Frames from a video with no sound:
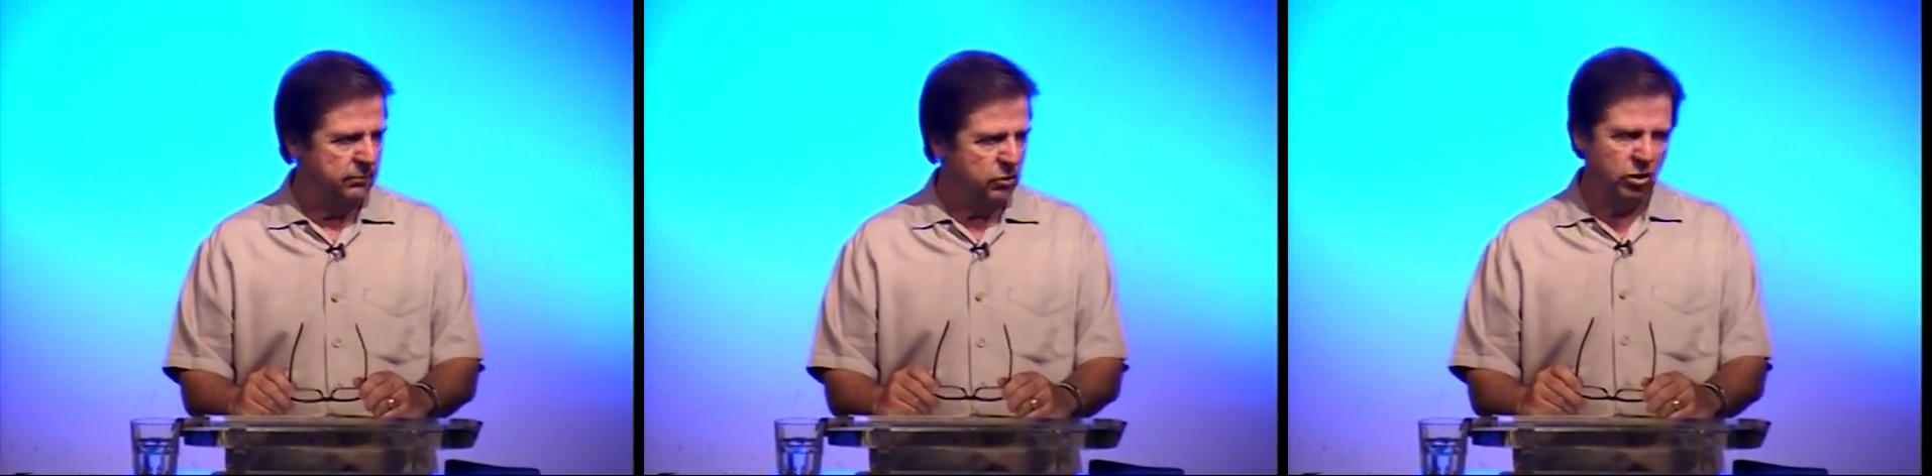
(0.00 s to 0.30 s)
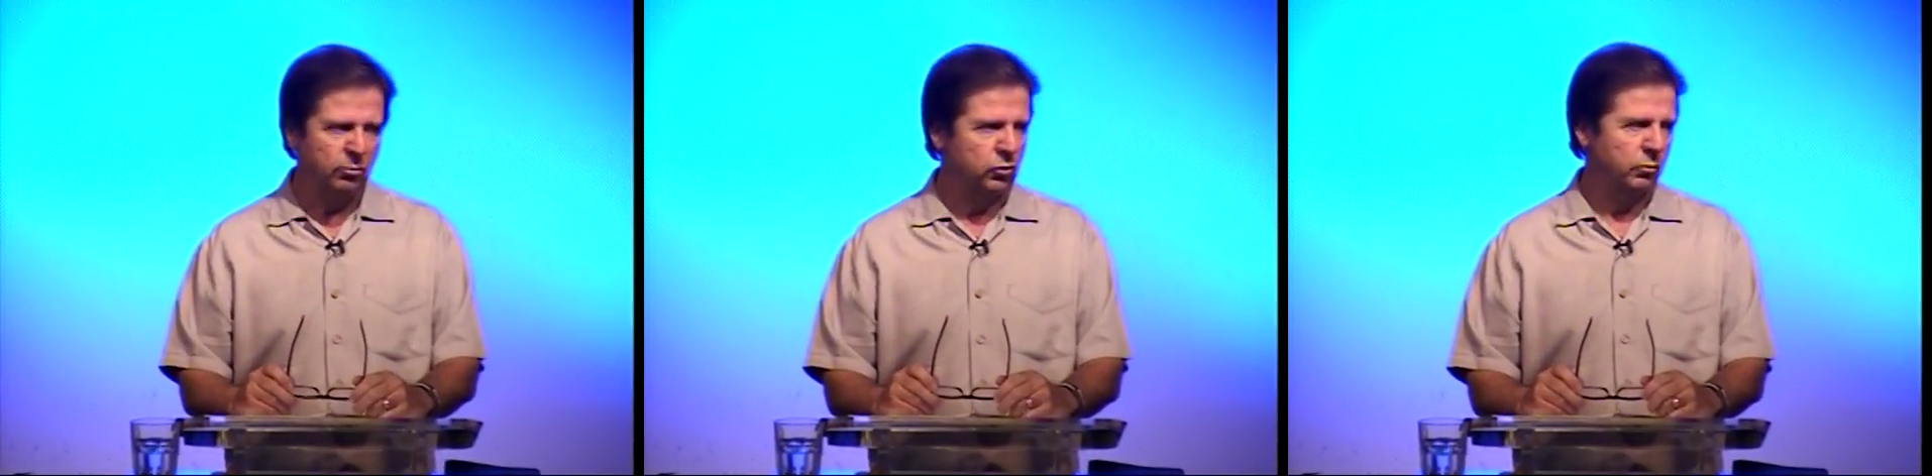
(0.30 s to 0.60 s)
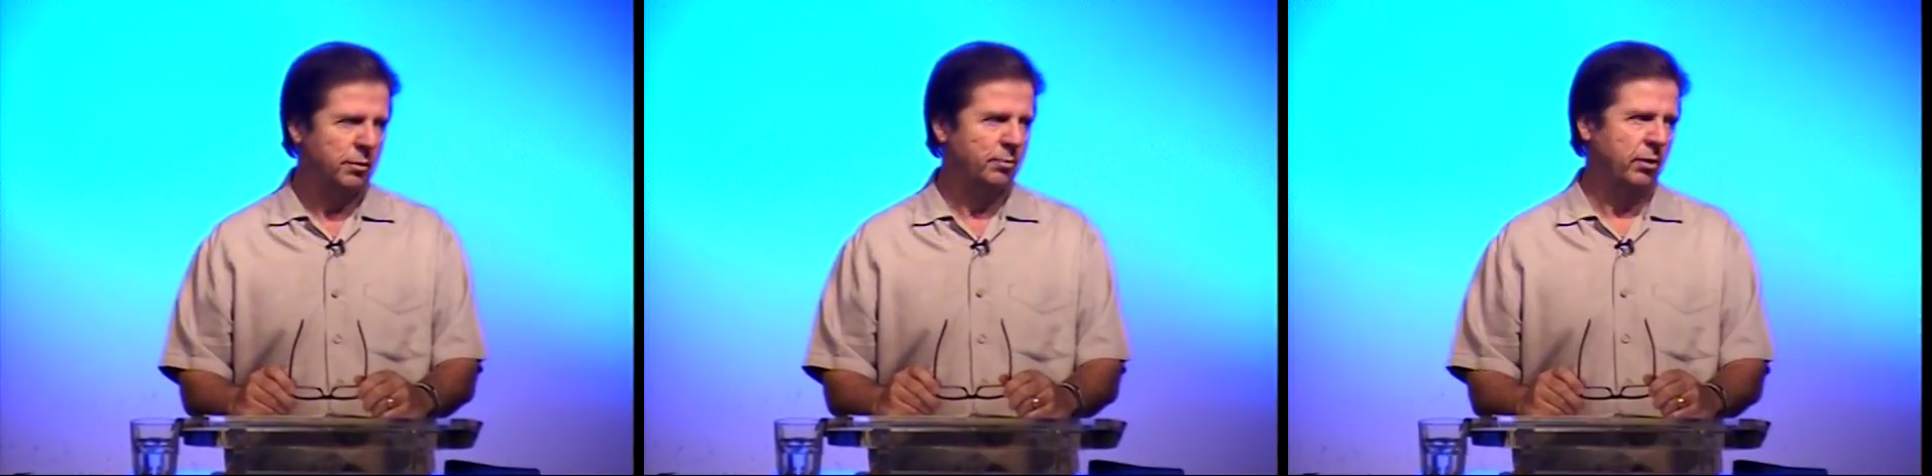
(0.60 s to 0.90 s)
Trembles
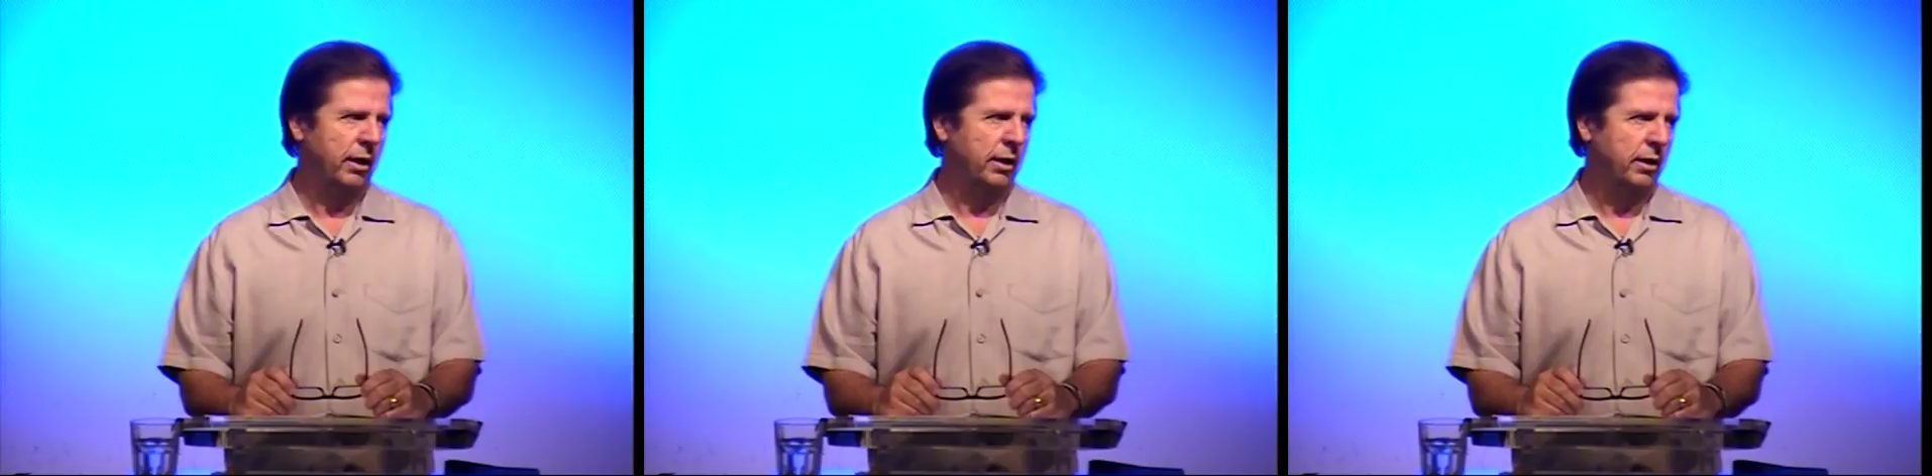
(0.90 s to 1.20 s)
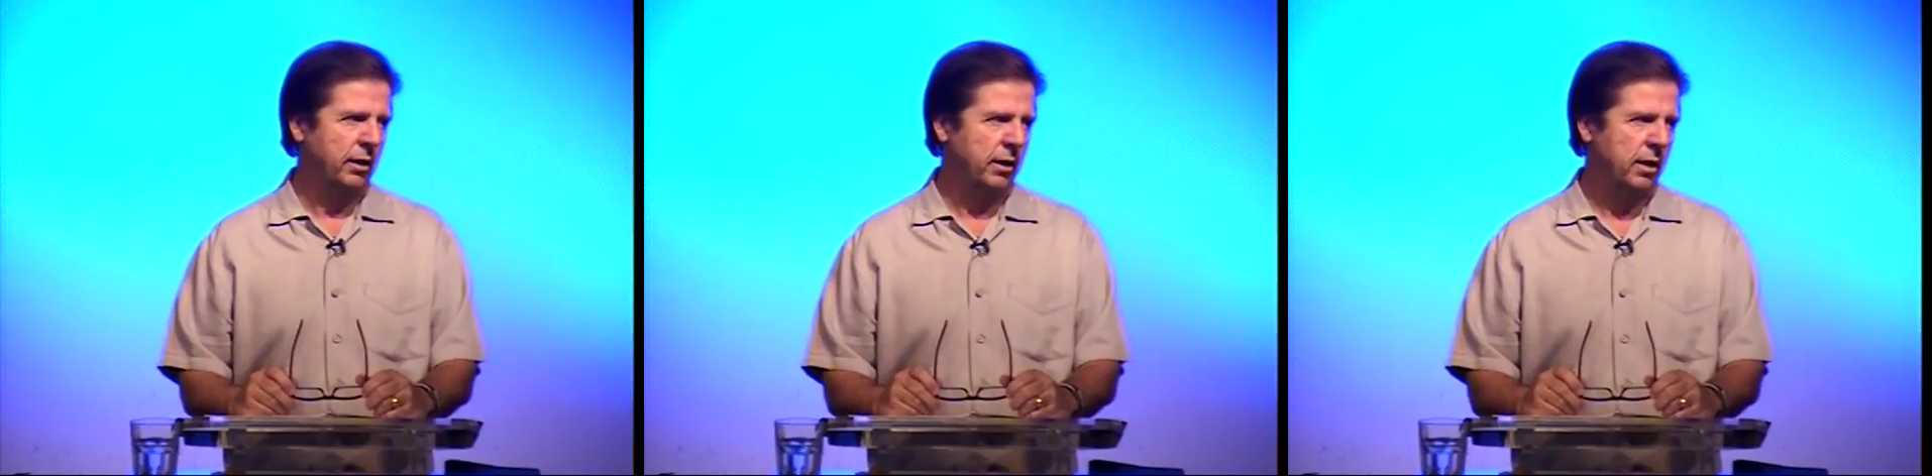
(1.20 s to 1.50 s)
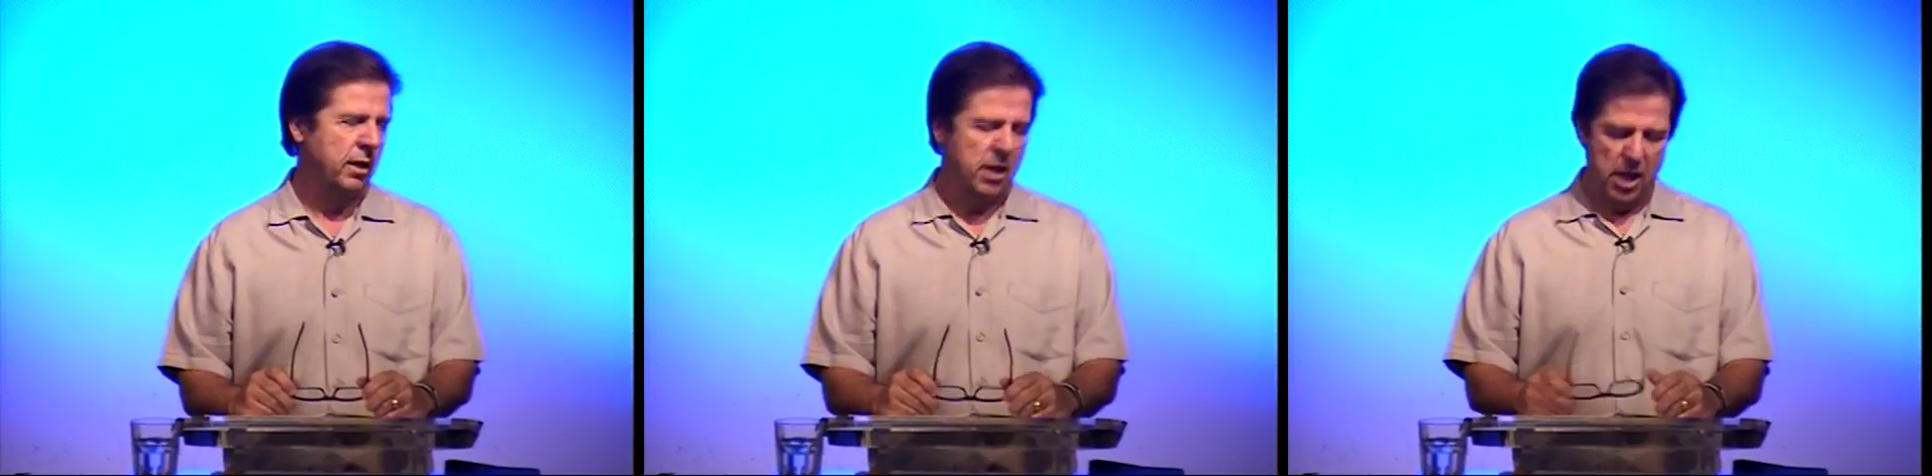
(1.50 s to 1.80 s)
when we pray.
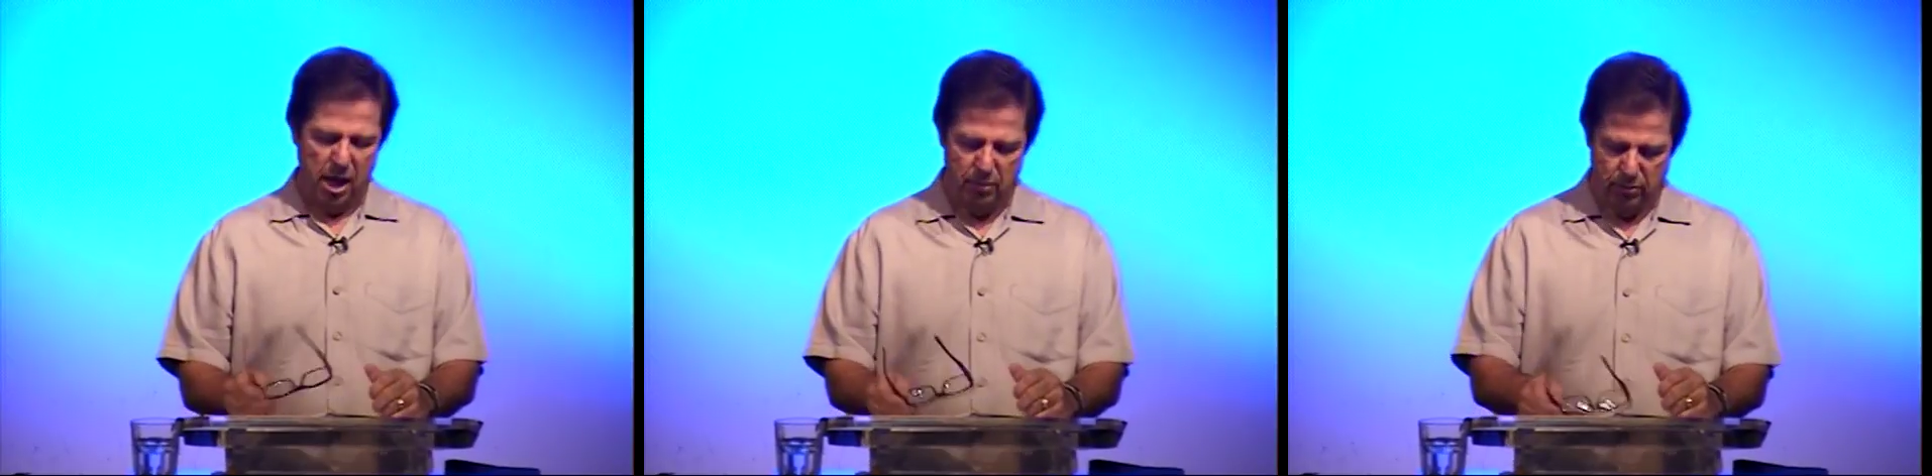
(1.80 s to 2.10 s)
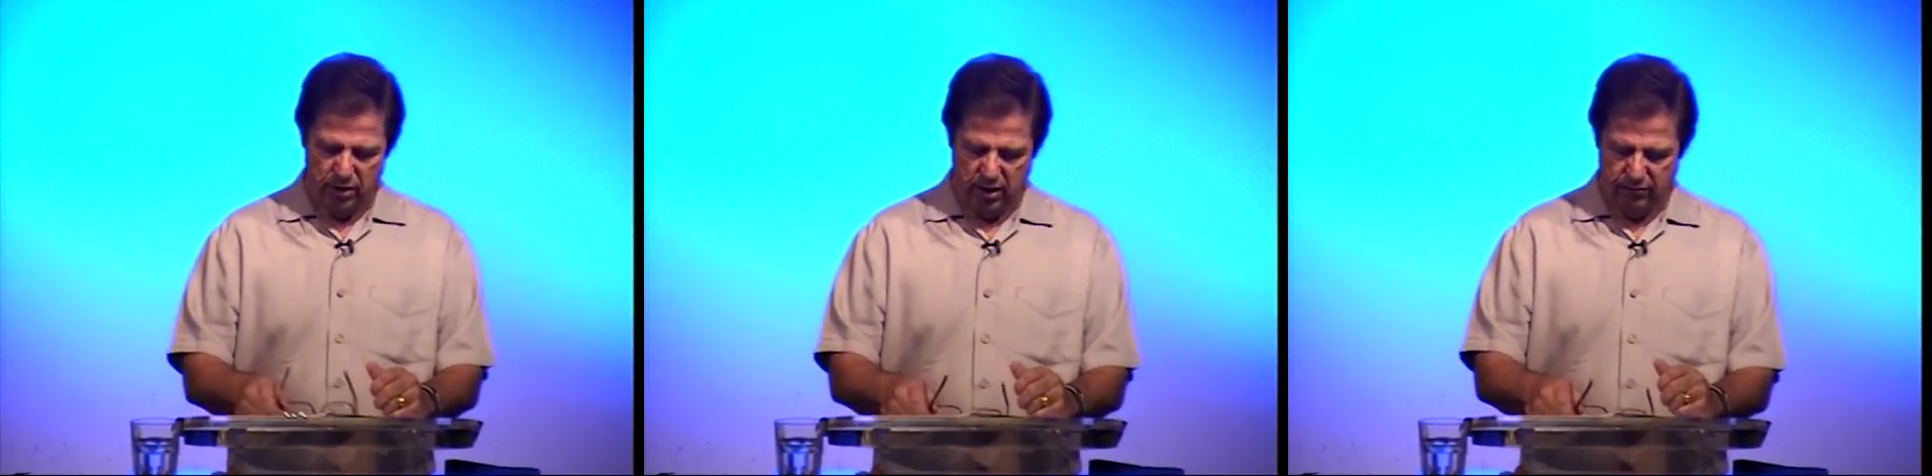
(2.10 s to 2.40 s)
I remember the